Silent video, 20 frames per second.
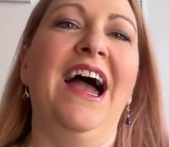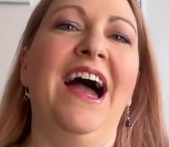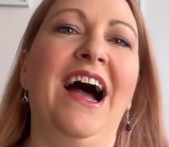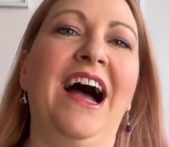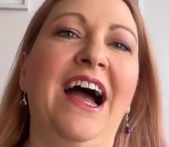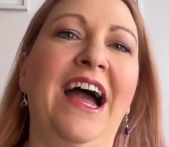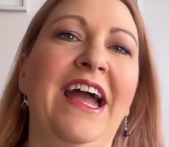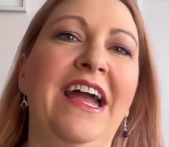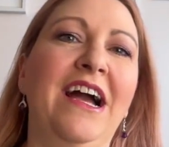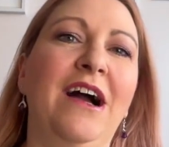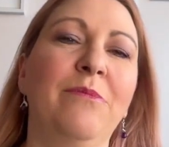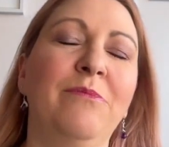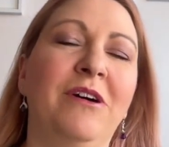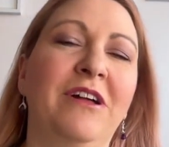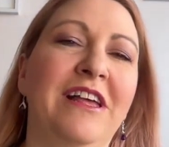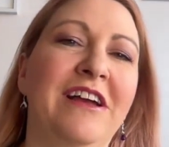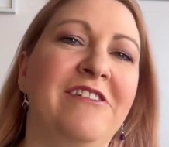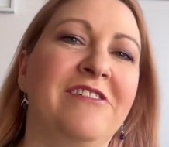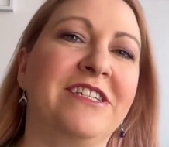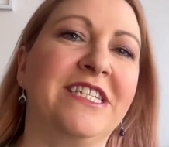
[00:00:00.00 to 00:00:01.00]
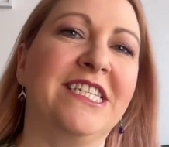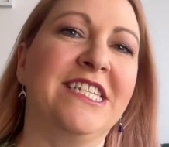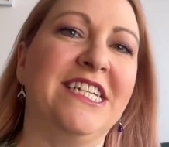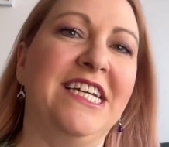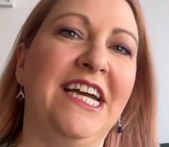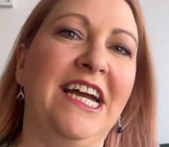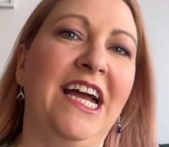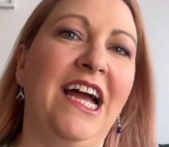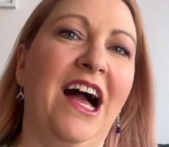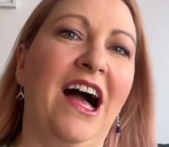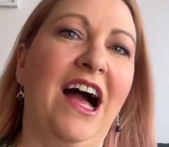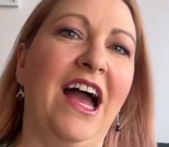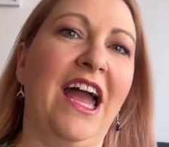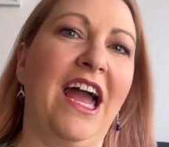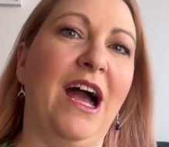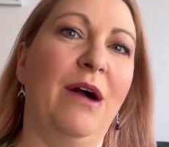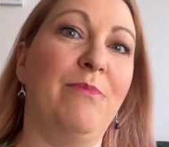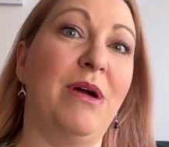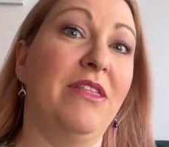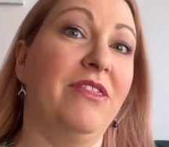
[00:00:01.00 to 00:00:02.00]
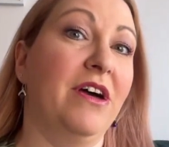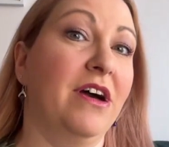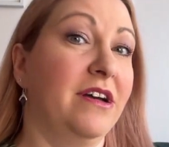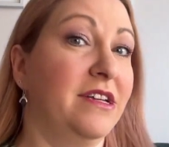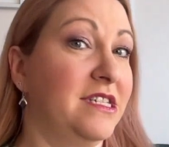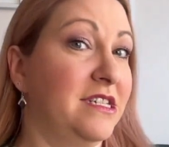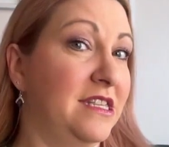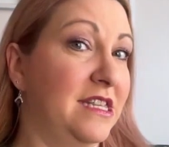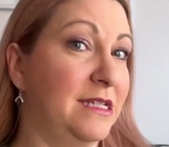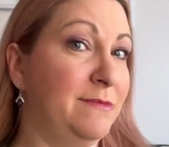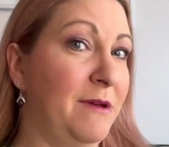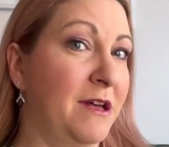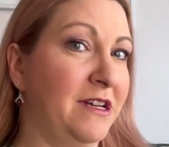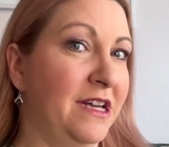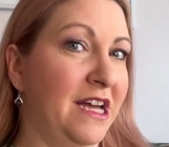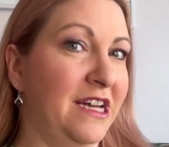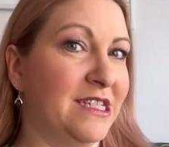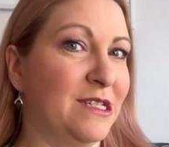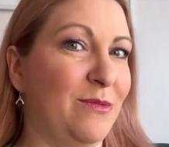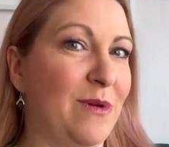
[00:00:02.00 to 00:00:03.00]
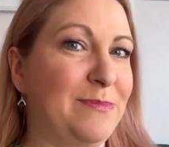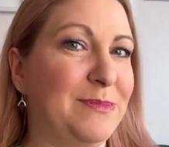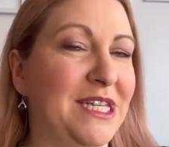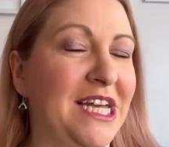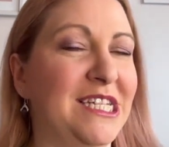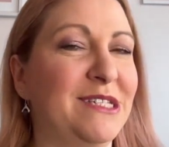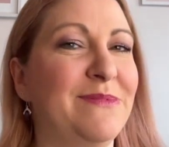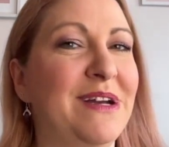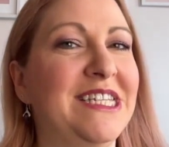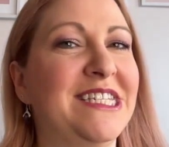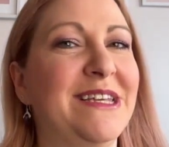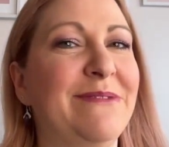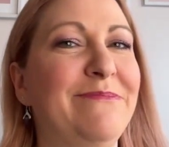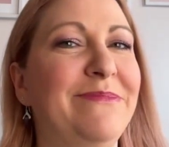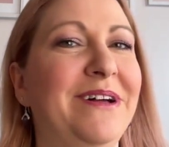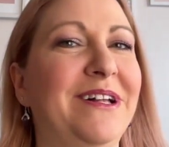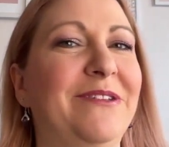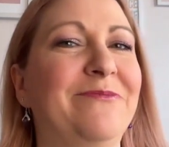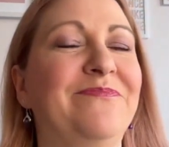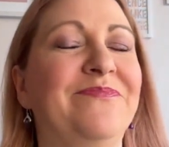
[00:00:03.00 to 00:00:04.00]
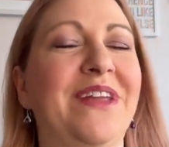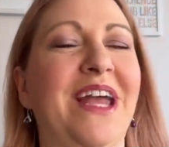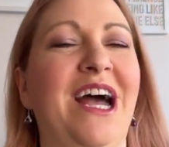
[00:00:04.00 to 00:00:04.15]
Hi, I'm Christie. I am the host of this podcast, Websites Made Simple.